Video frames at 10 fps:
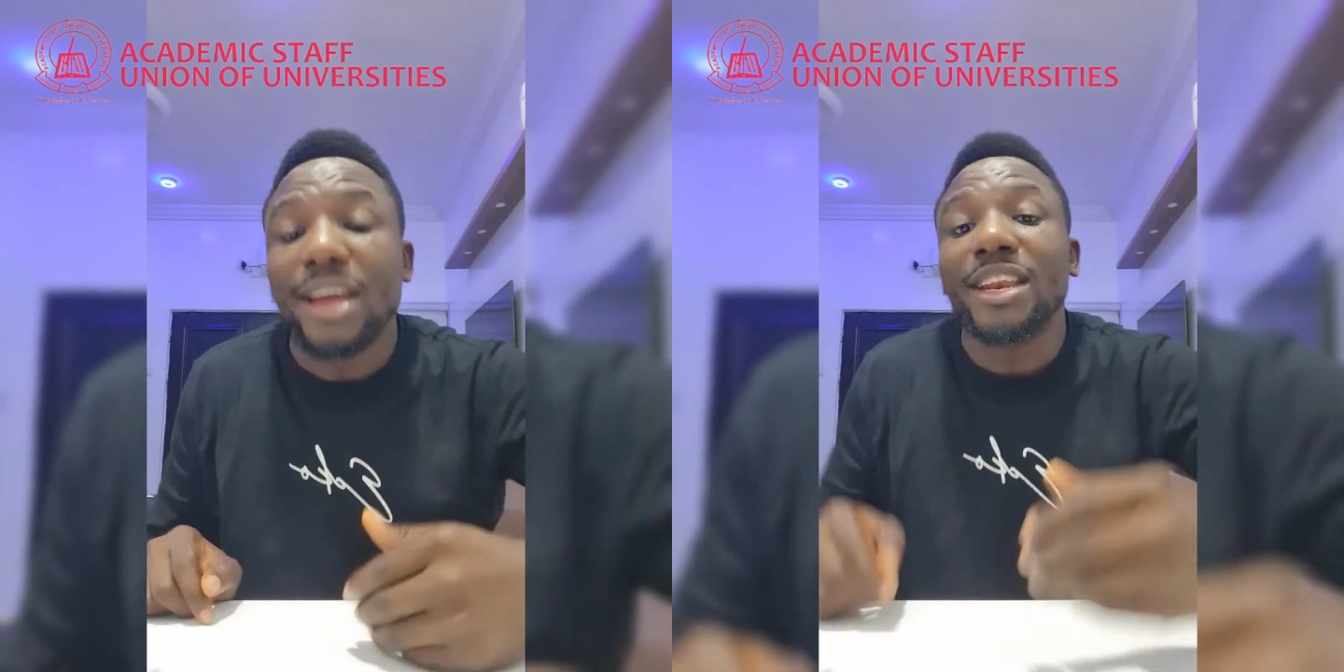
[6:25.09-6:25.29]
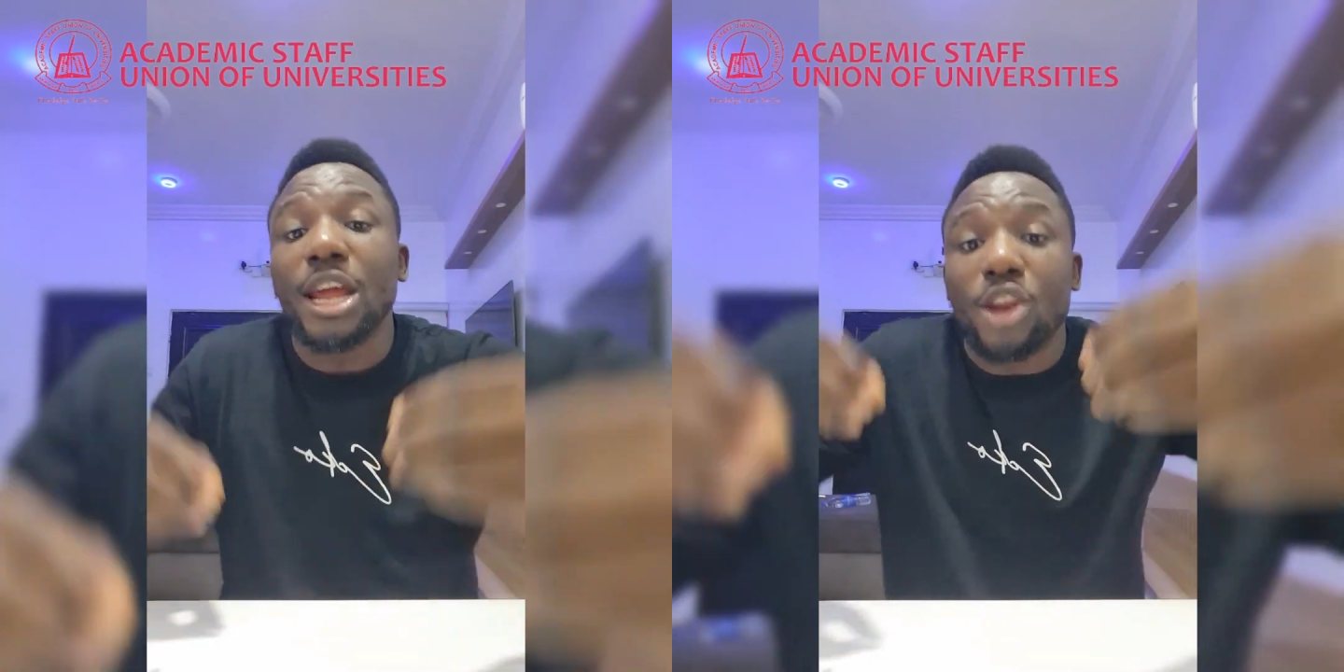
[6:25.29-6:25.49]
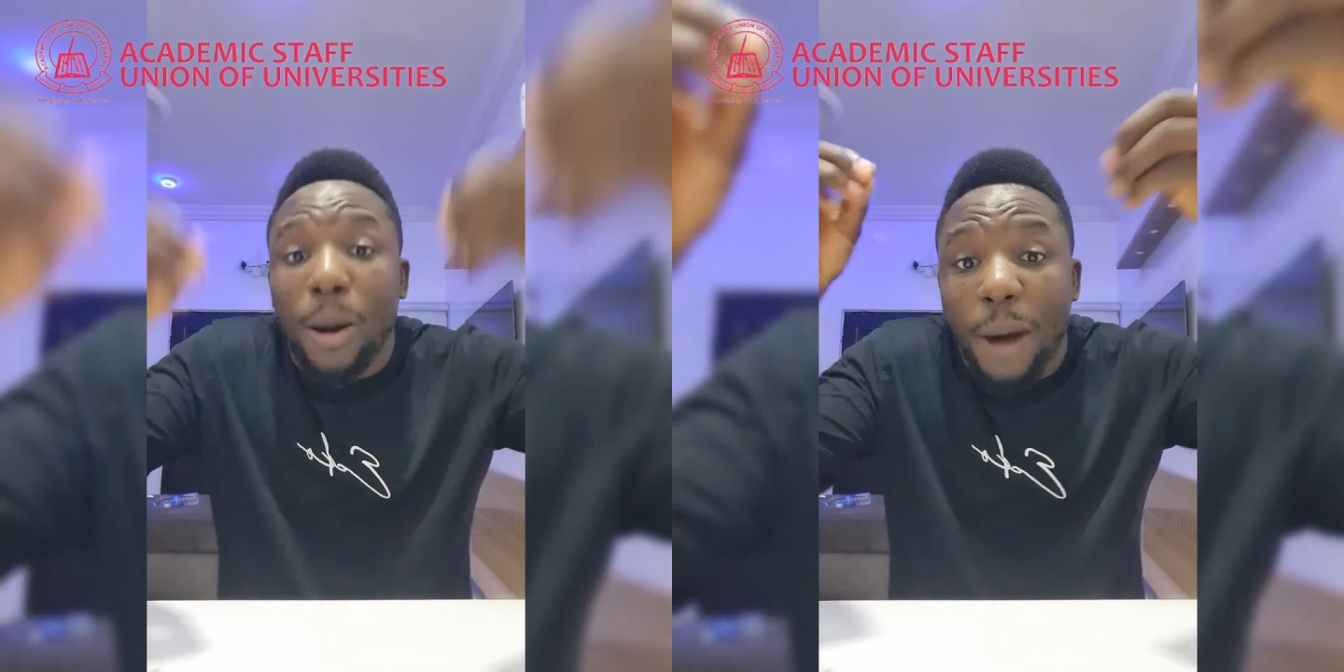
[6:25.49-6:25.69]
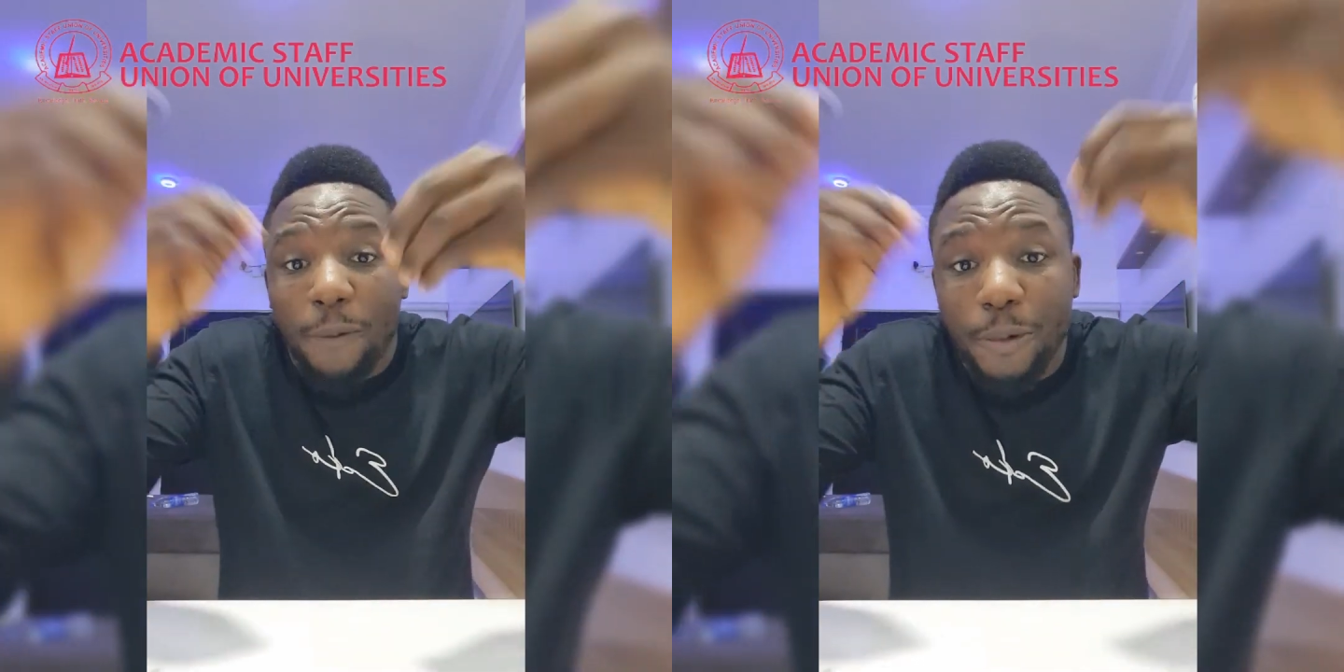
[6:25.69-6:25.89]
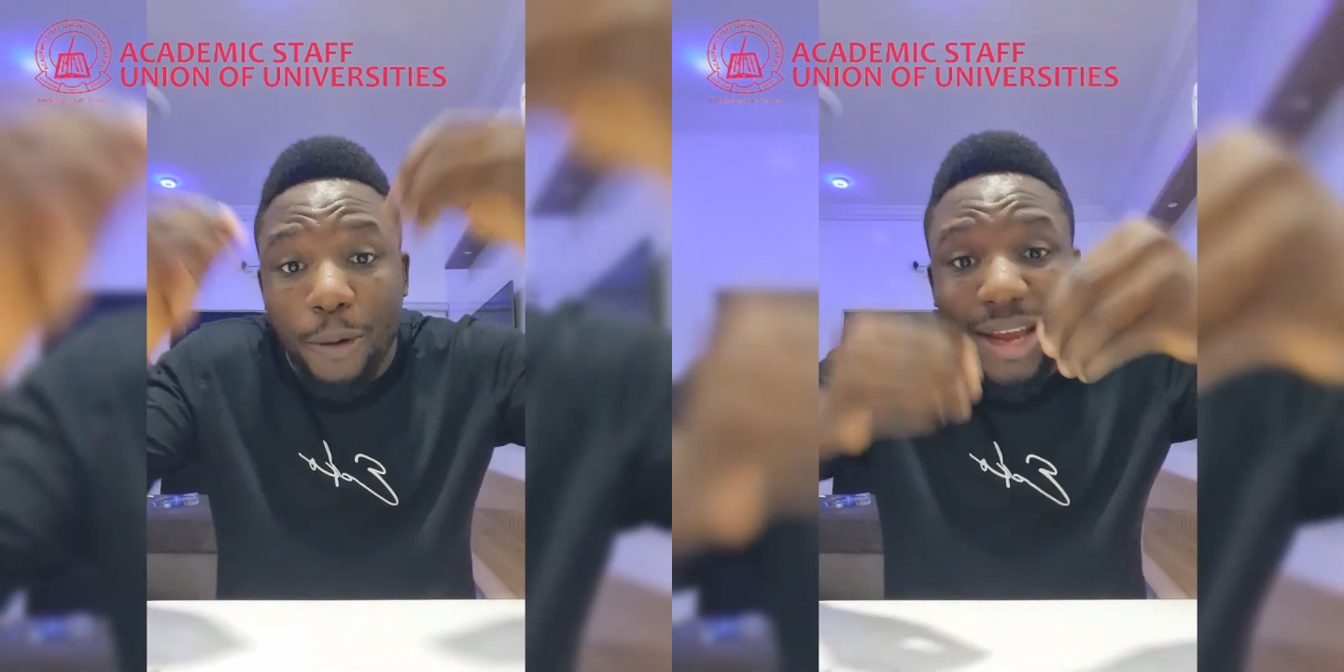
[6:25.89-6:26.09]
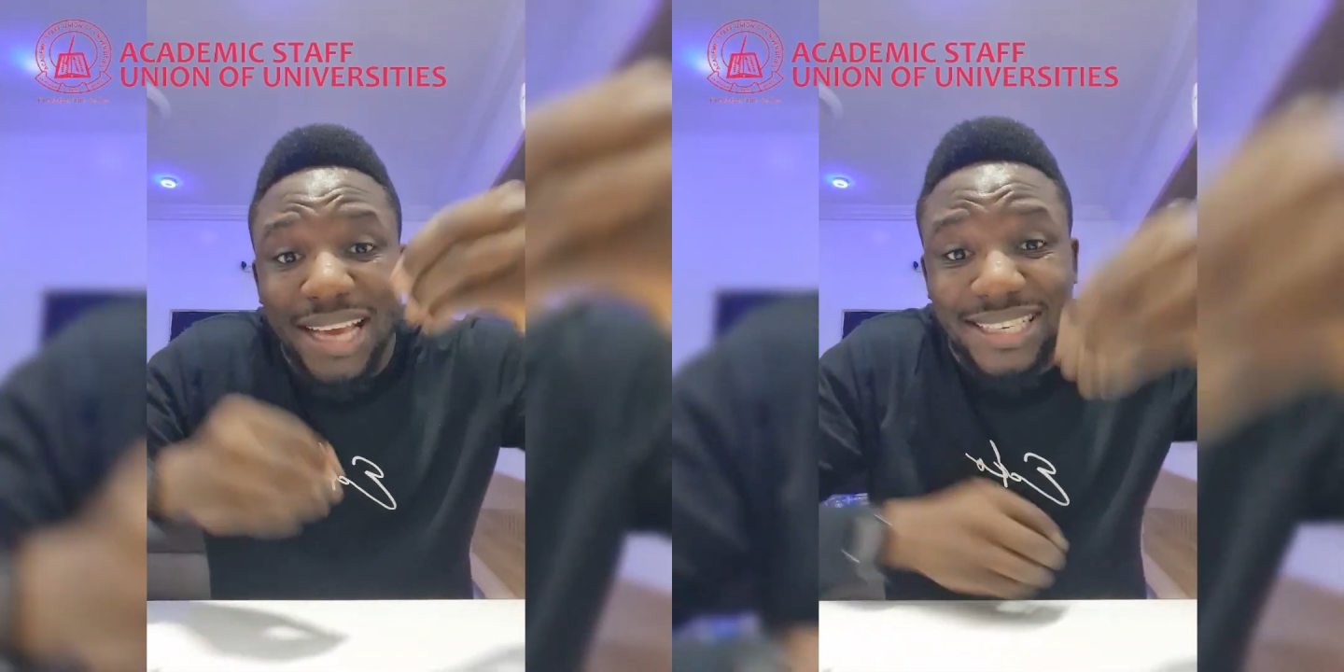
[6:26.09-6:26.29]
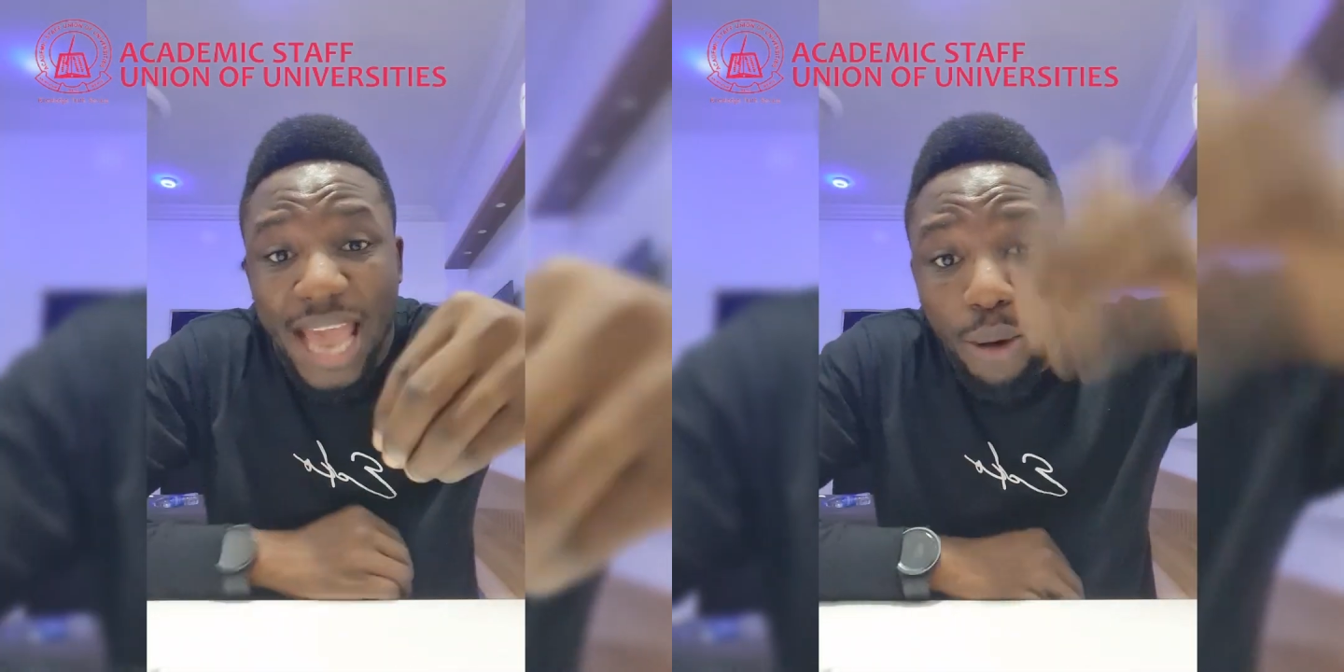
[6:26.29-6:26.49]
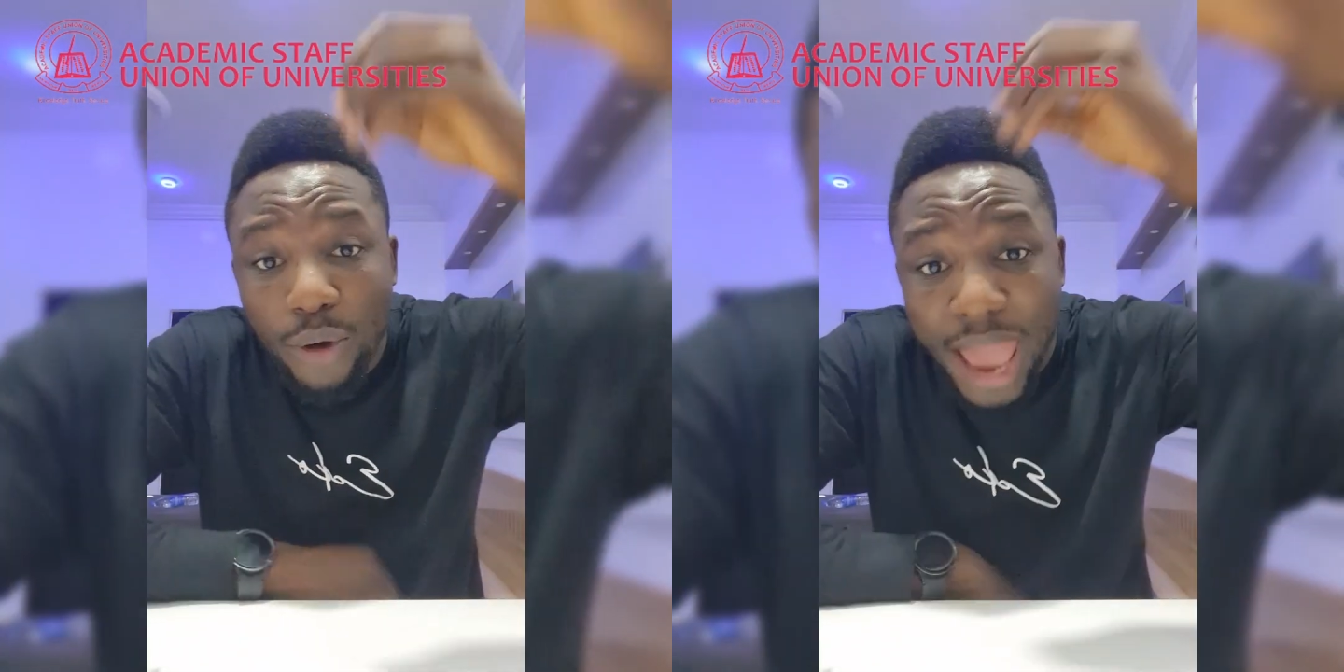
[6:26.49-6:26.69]
The number of people they
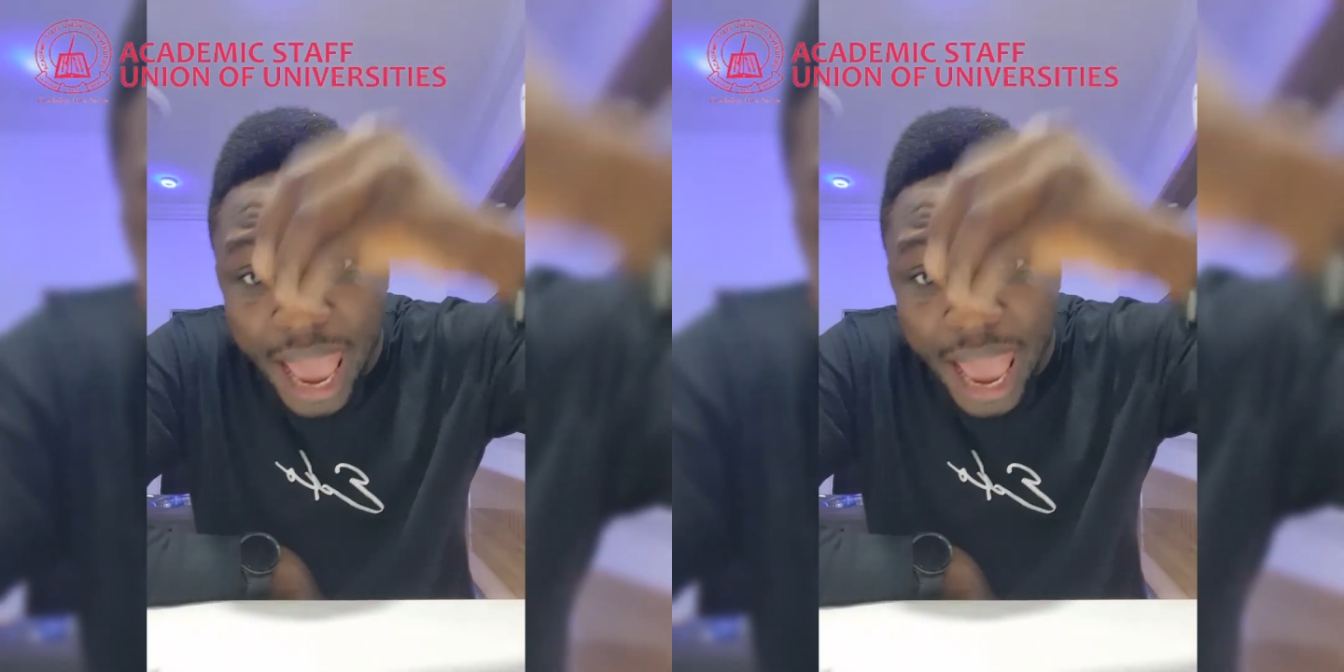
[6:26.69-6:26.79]
sell